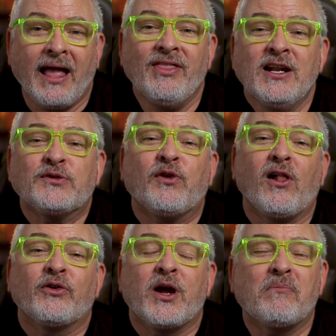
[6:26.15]
And then it's
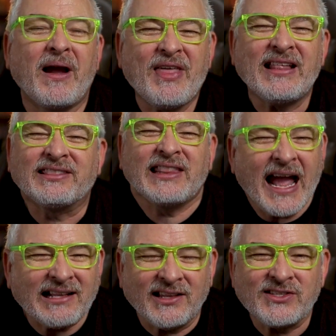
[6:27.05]
followed up by that
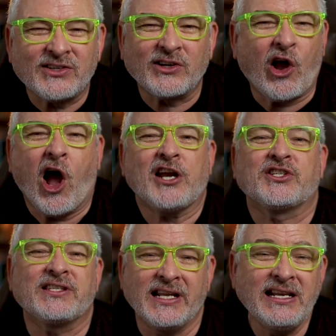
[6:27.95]
lackluster,
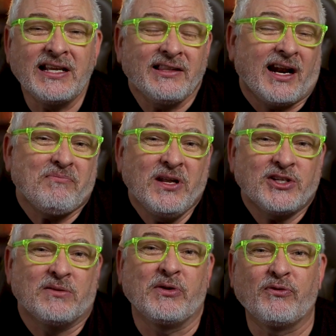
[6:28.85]
cautious ending that I'd
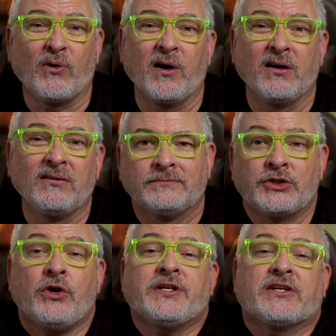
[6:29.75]
mentioned before. The
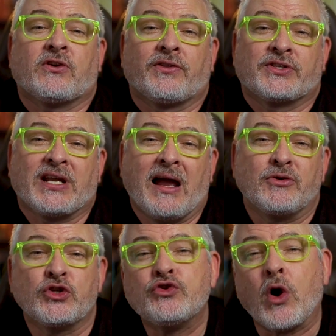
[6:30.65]
show takes all this time
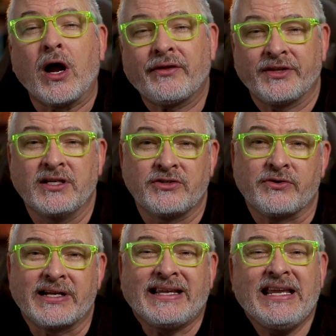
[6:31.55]
to draw out the
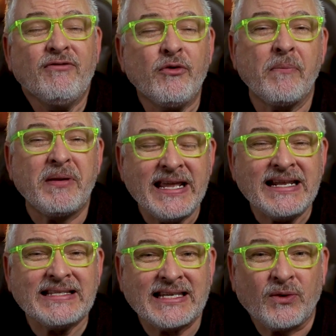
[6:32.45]
intrigue, even
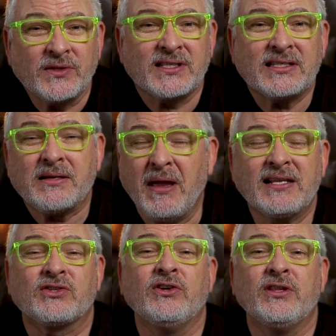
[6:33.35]
repeating sequences to
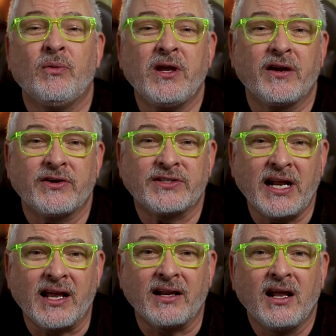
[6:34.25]
make certain that we
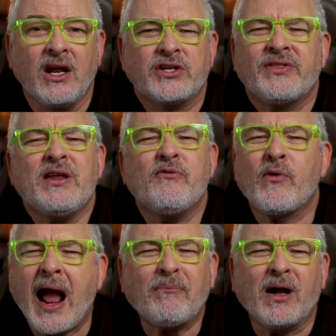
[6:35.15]
understand, to then
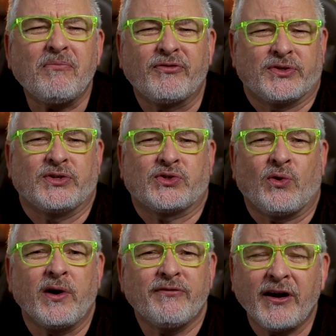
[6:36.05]
wrap up the
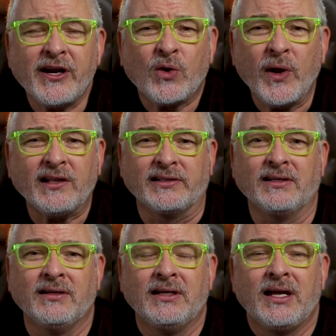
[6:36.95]
story very quickly.
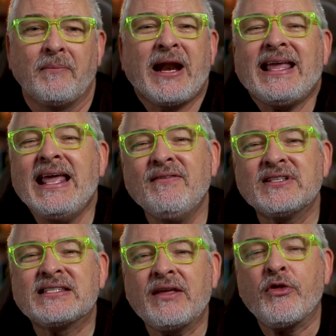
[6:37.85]
I mean, I can't
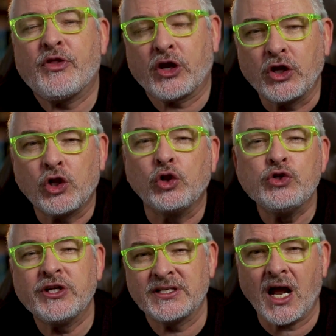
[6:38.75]
even say that the
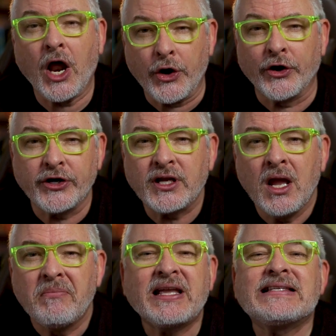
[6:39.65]
conclusion is unearned
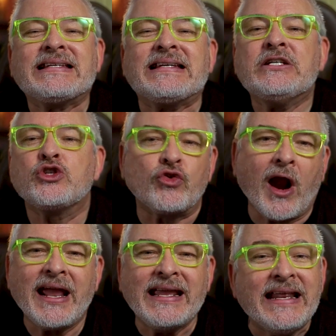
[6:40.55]
because it didn't
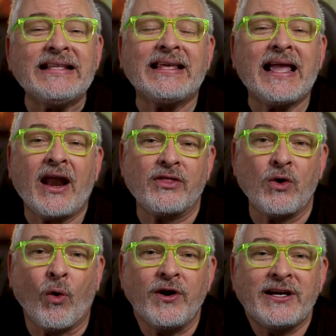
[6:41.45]
try anything out of the
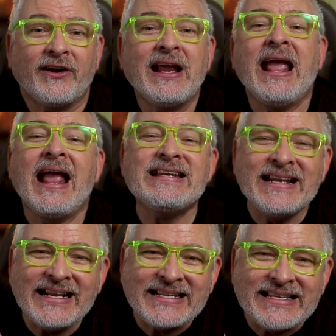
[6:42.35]
ordinary and
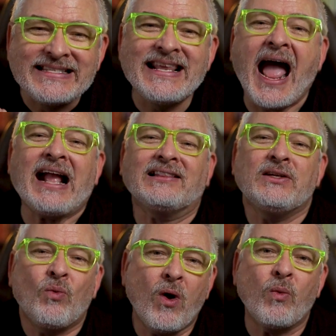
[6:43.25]
did
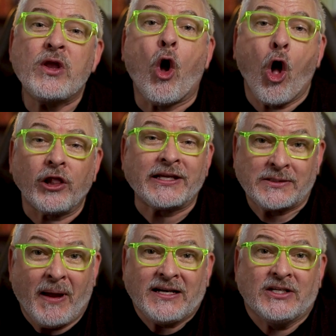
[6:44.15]
exactly what we all
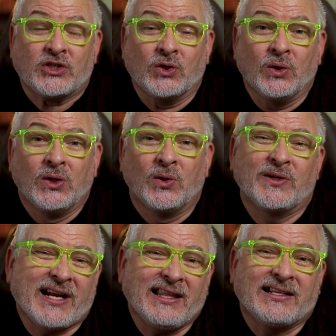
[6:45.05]
expected to,
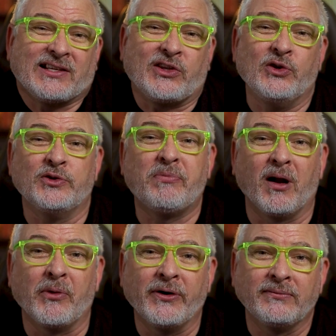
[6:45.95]
which I think is a huge
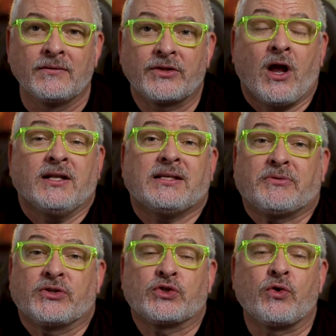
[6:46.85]
bummer. The
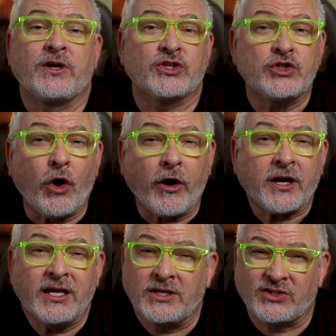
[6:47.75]
concept of the story is
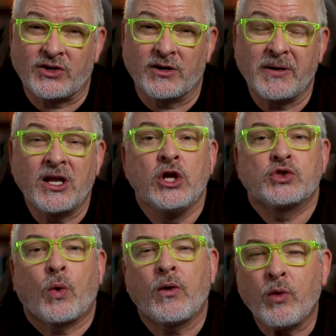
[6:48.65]
dark and disturbing,
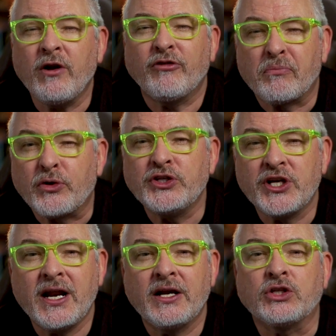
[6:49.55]
so I would have
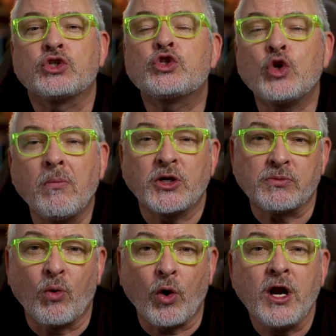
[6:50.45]
appreciated it so
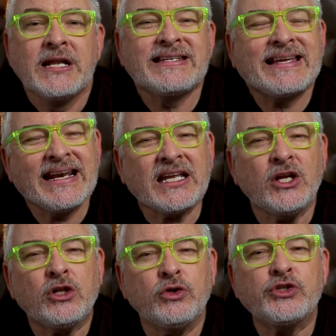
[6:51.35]
much more to get a
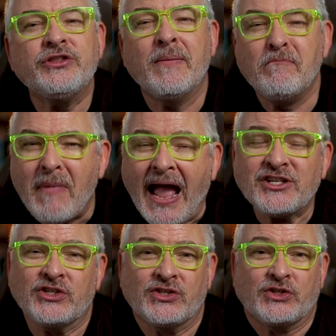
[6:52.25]
conclusion that
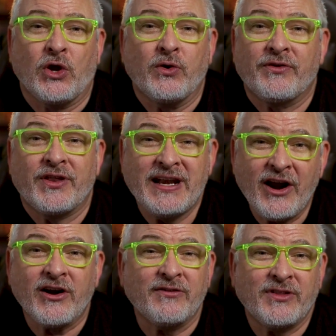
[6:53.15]
matches the tone of the
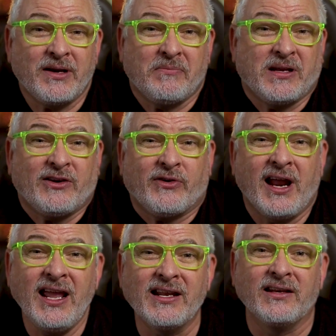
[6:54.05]
narrative that had been
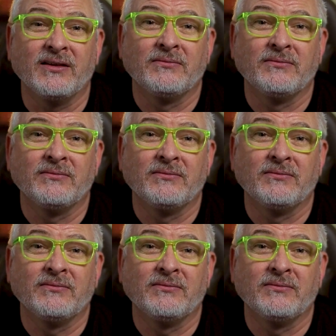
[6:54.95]
created.